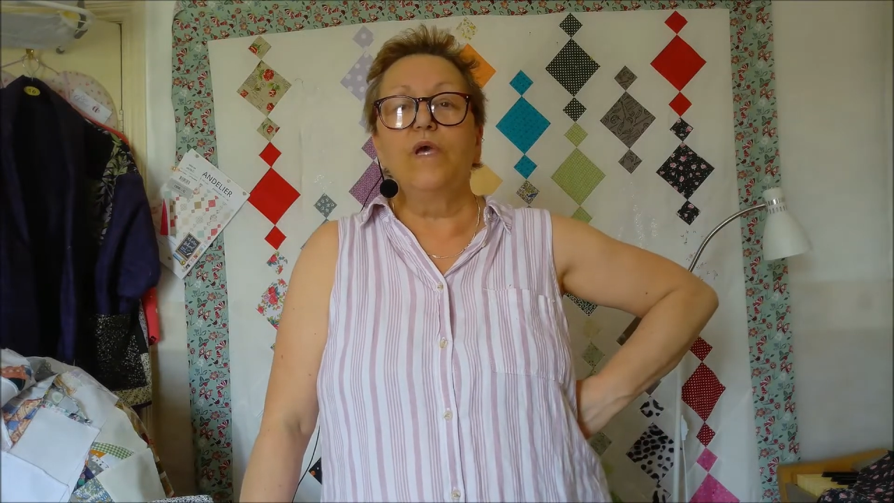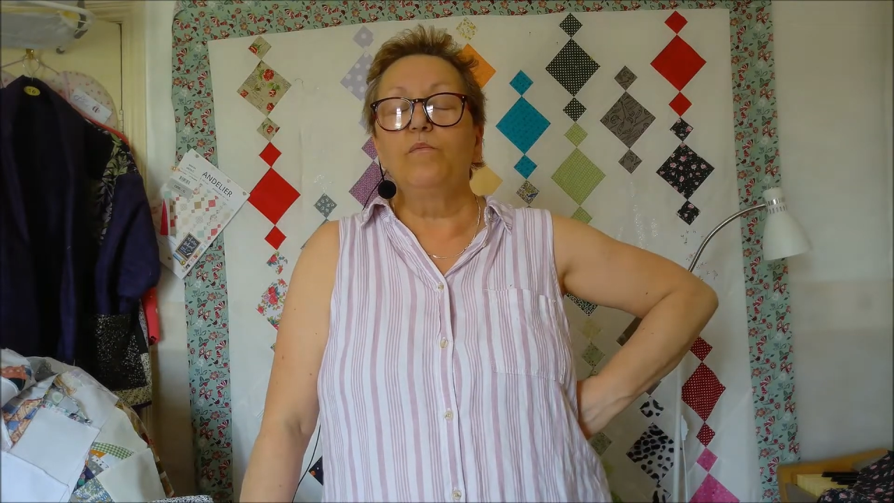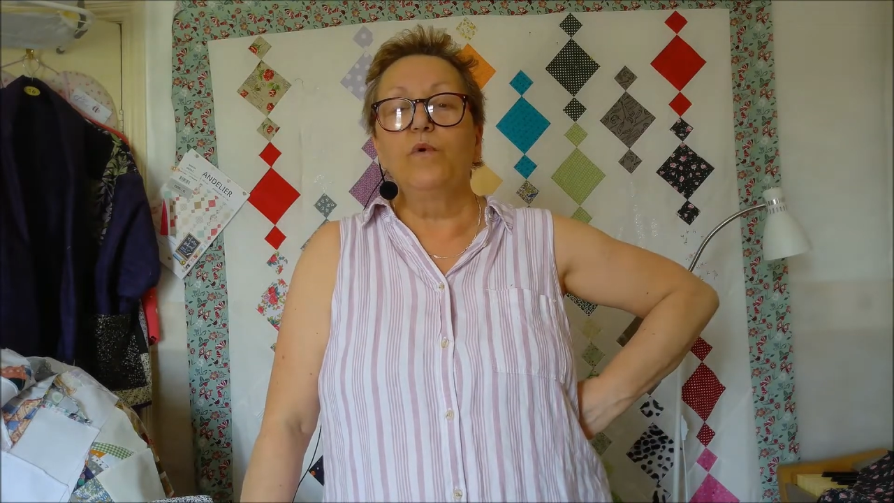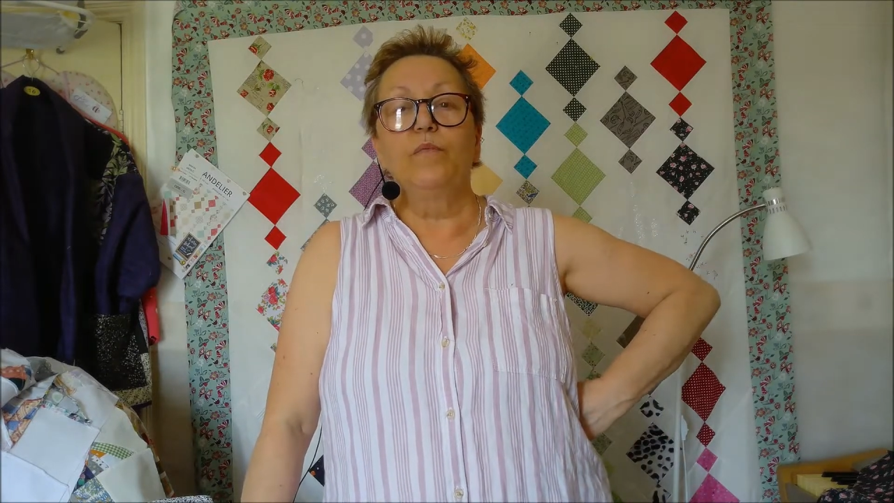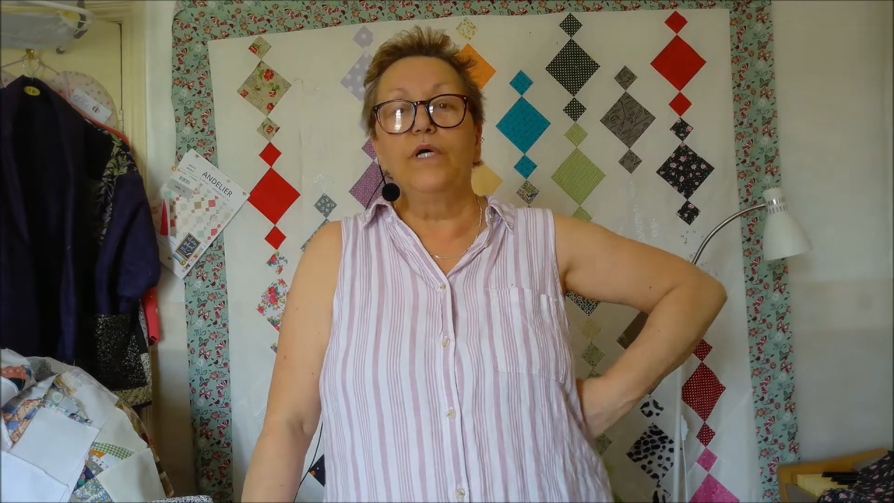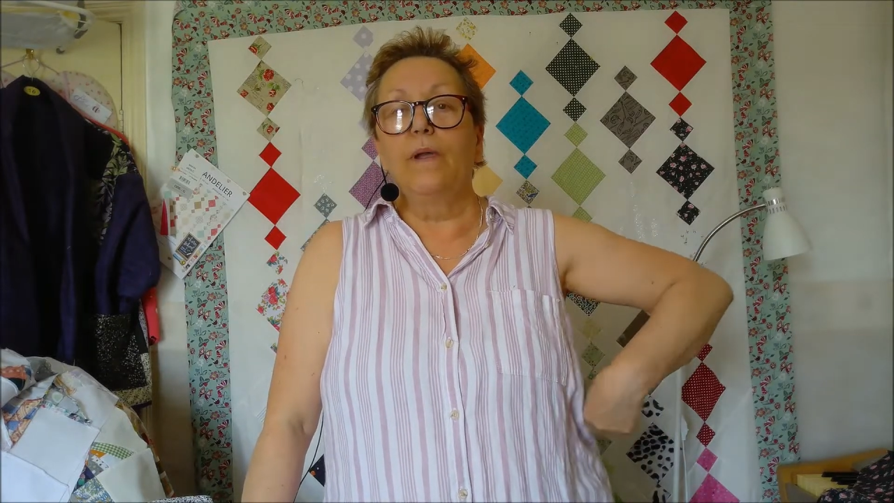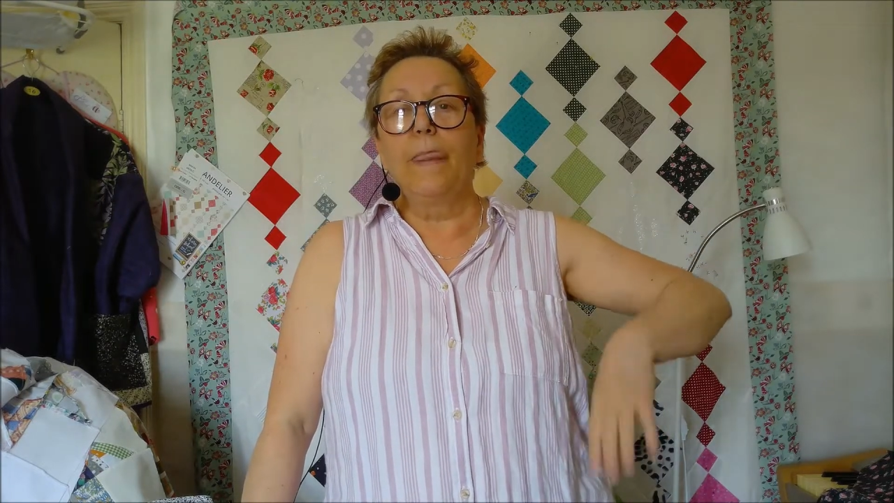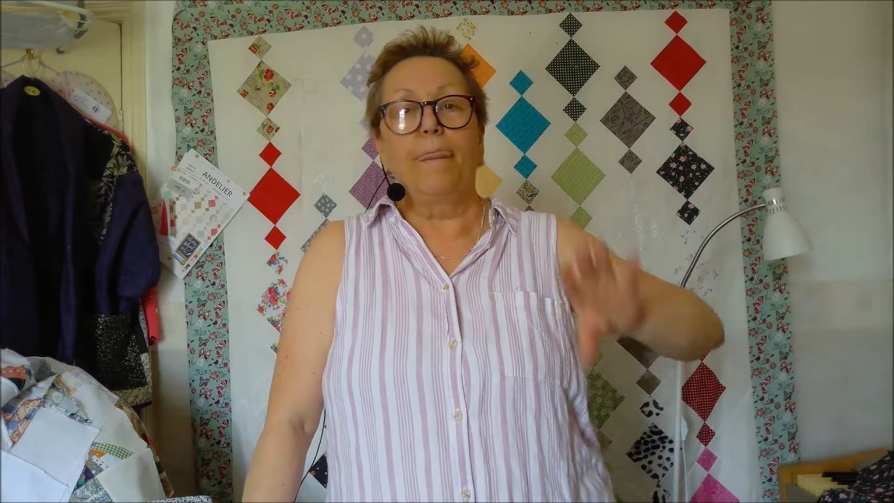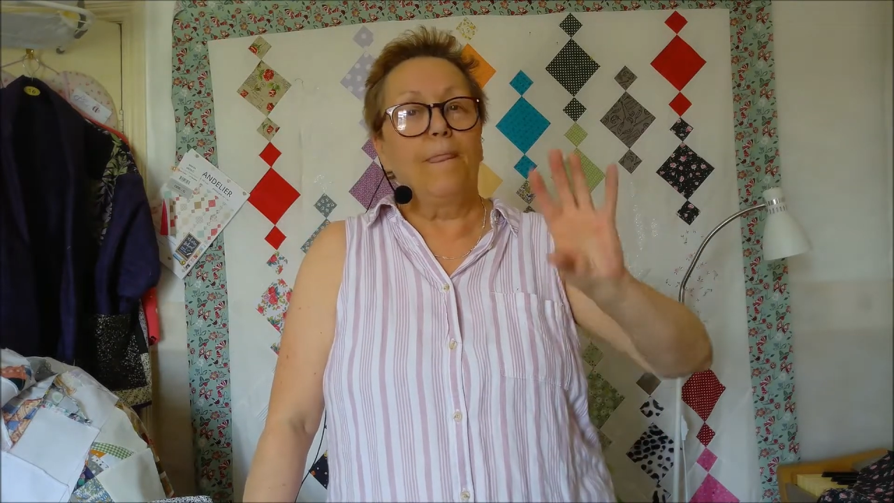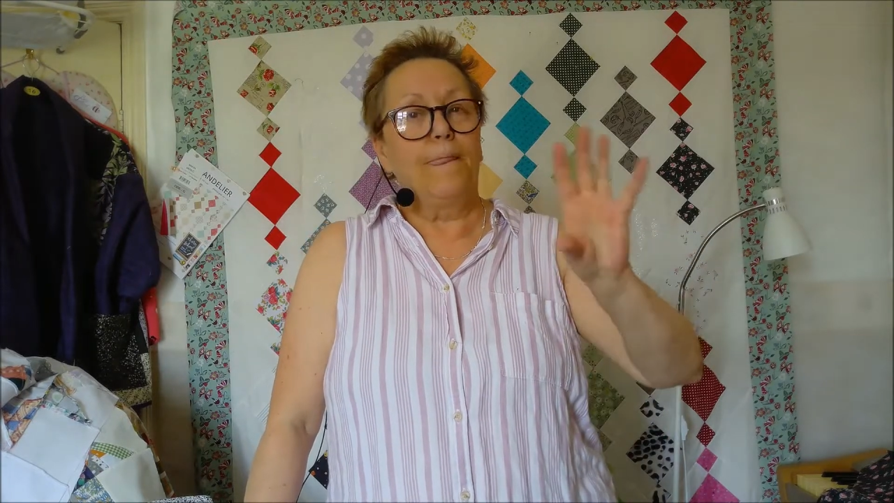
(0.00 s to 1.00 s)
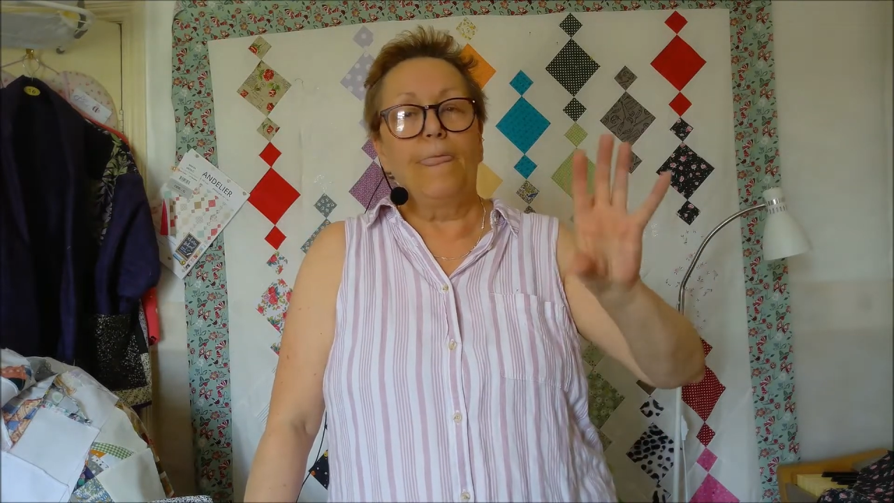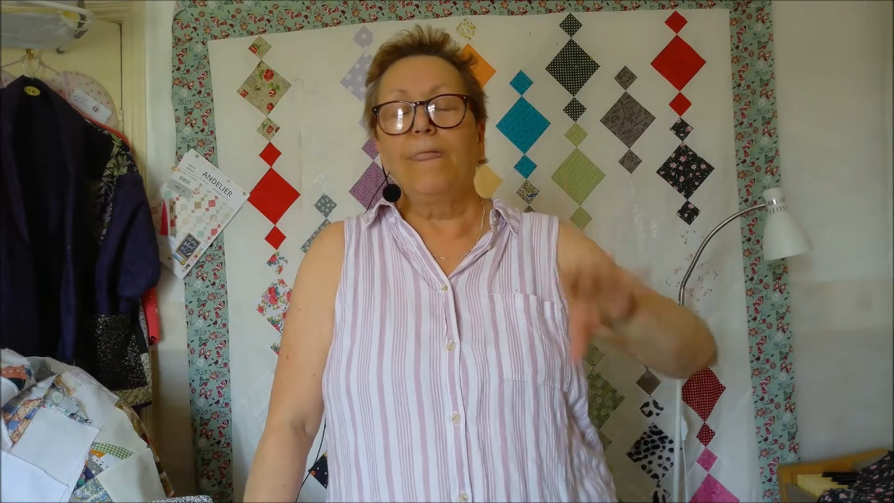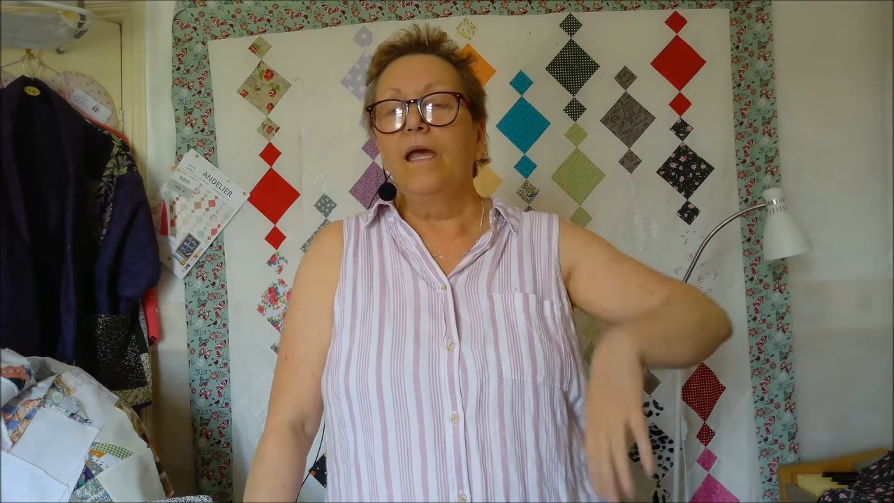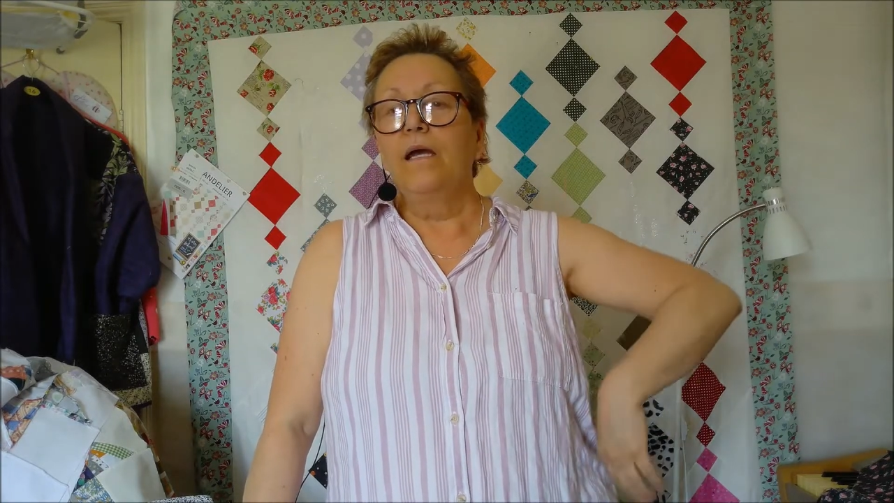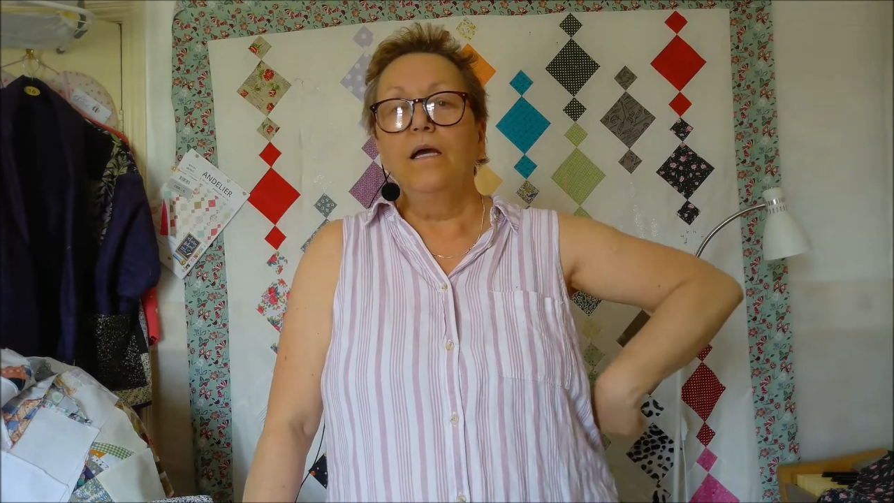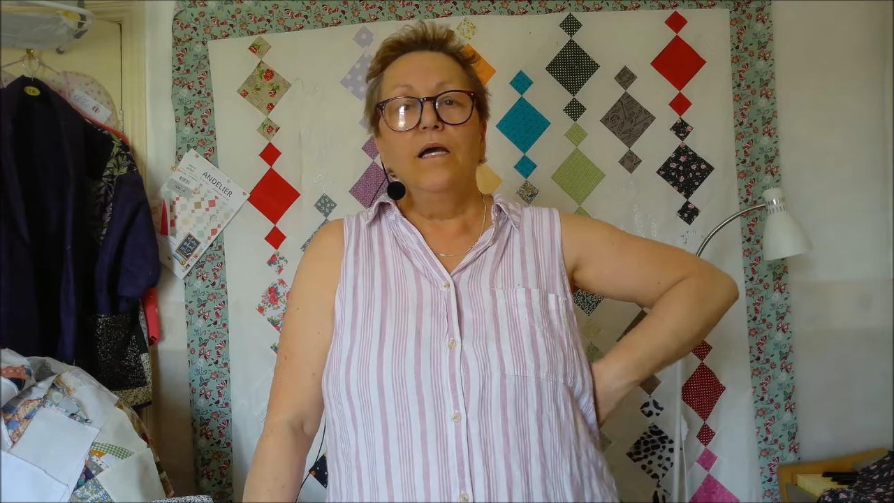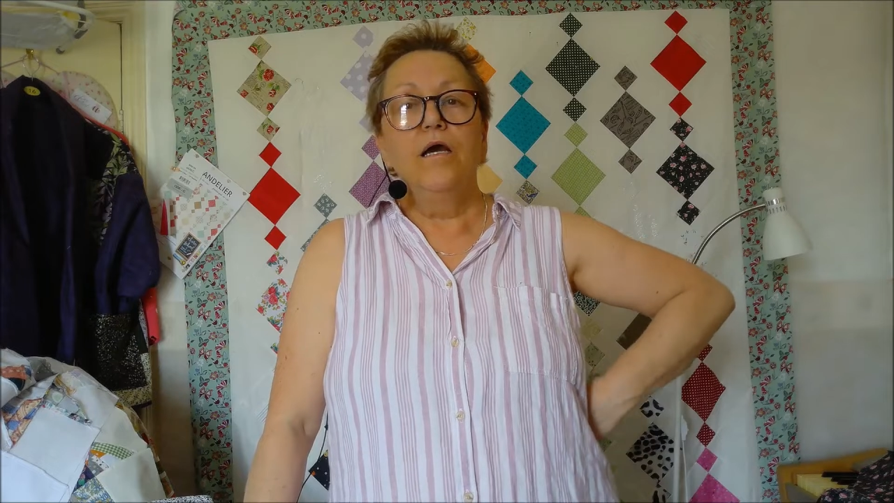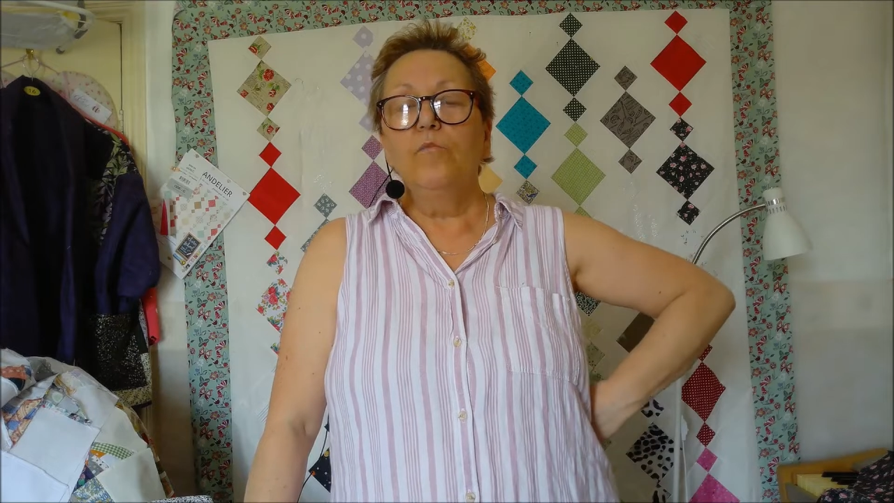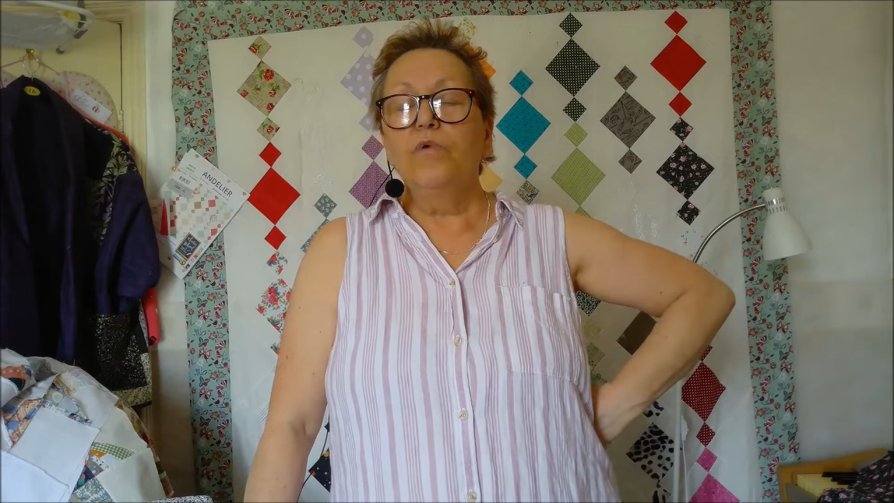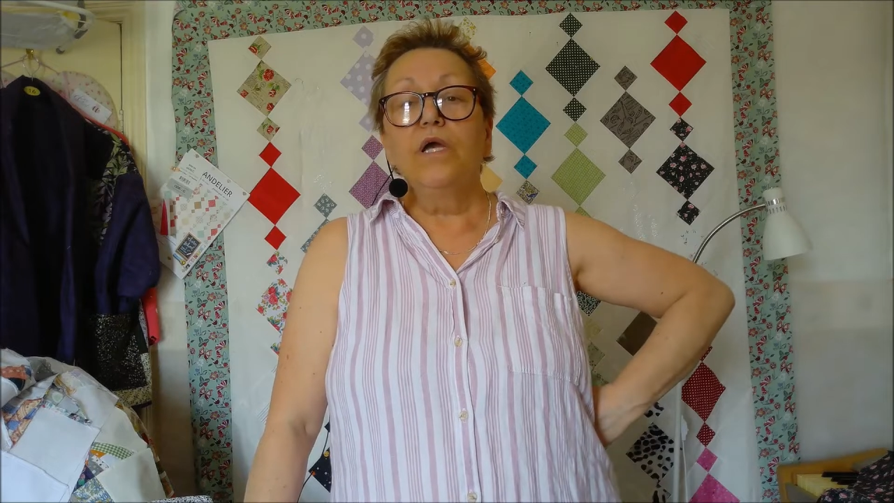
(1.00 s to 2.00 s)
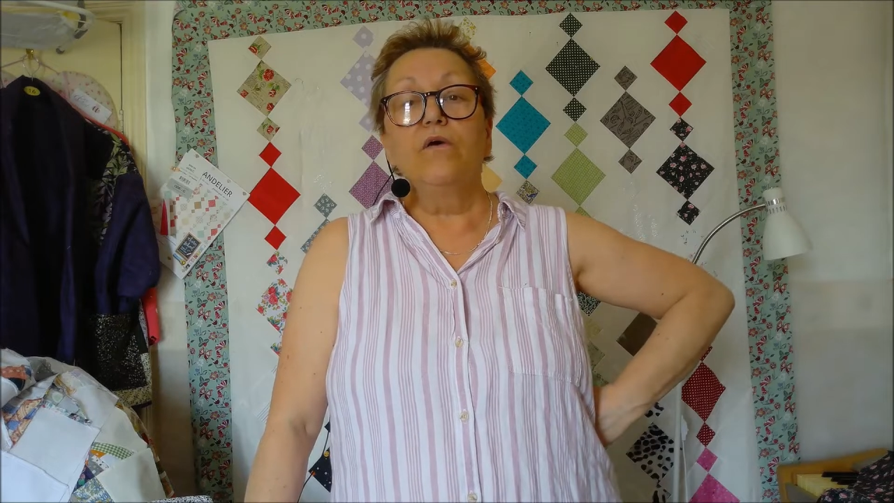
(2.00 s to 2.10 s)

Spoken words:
people, but bring